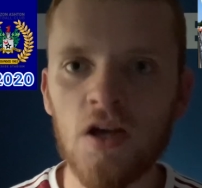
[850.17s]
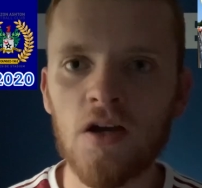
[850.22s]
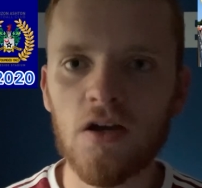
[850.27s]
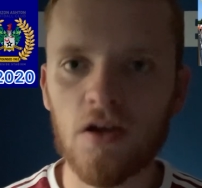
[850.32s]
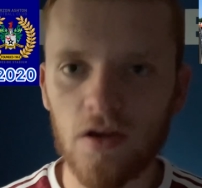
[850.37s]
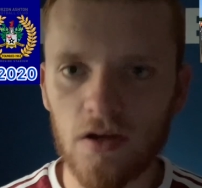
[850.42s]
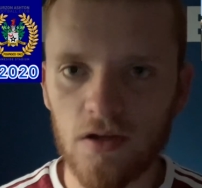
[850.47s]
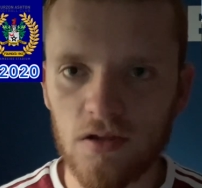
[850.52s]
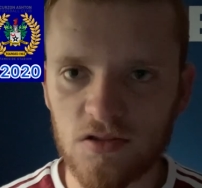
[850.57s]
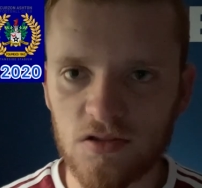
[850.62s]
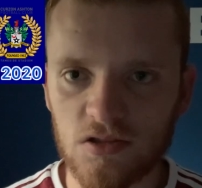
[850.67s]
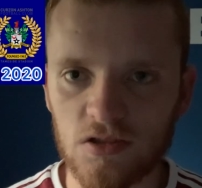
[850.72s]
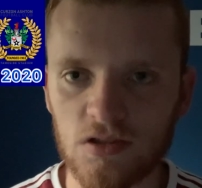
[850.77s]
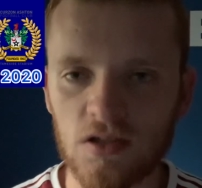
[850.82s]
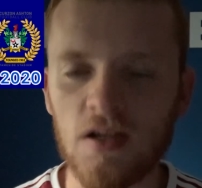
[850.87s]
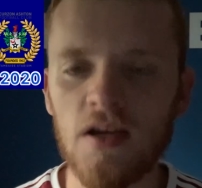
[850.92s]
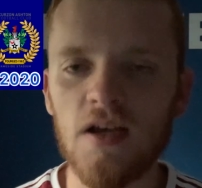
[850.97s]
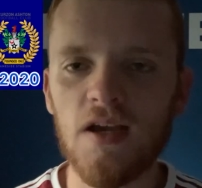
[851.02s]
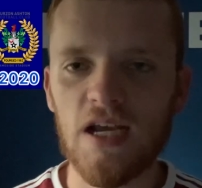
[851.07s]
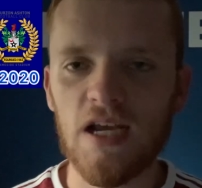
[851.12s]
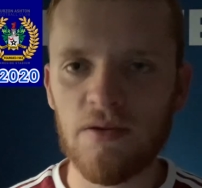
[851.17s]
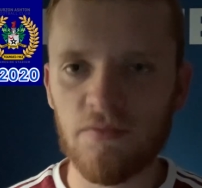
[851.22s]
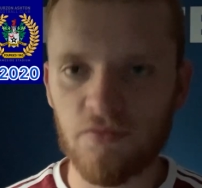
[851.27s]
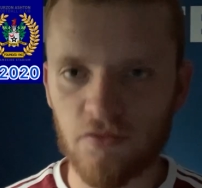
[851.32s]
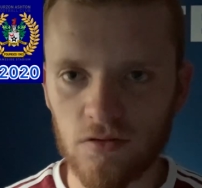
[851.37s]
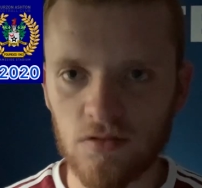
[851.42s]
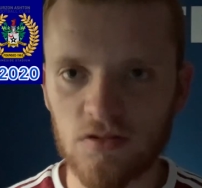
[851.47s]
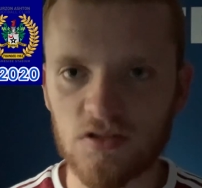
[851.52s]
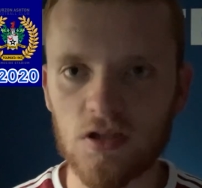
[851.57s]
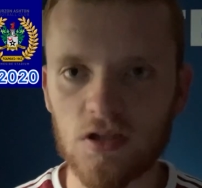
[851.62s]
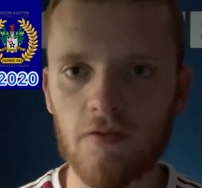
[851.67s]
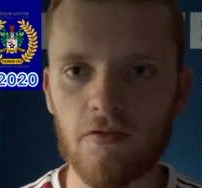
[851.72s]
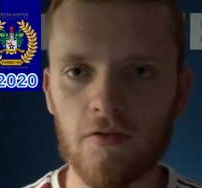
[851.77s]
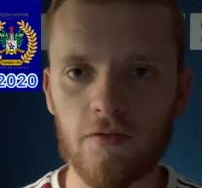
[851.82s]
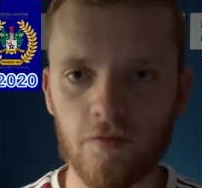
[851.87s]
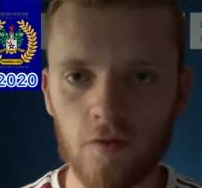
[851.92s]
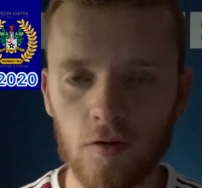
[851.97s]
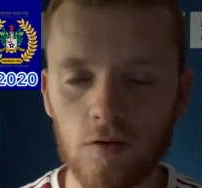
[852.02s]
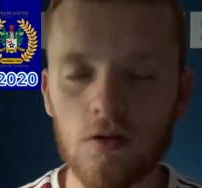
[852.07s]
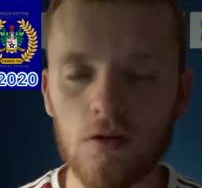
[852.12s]
Curzon in front of a
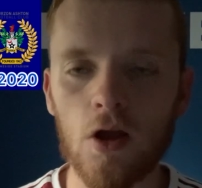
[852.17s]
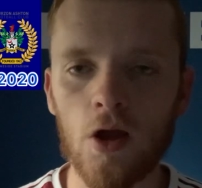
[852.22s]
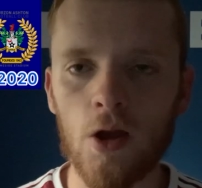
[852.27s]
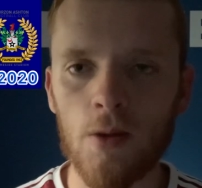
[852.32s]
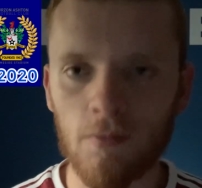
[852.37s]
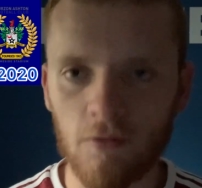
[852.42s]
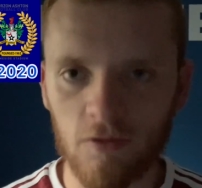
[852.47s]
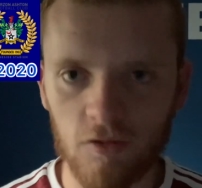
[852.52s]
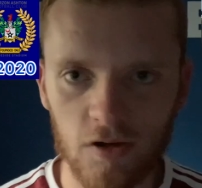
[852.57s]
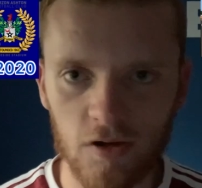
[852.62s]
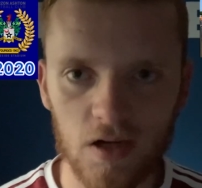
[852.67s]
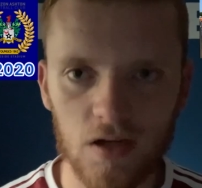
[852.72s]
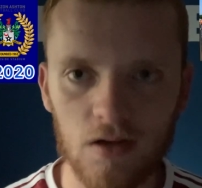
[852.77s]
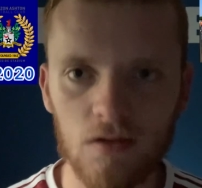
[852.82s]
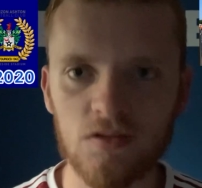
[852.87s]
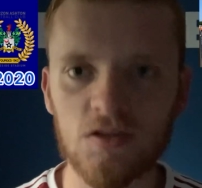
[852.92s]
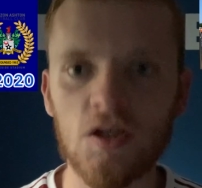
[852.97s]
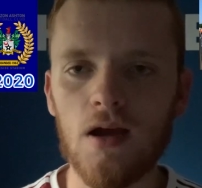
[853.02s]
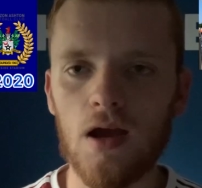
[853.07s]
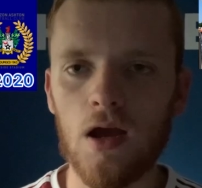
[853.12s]
full home crowd,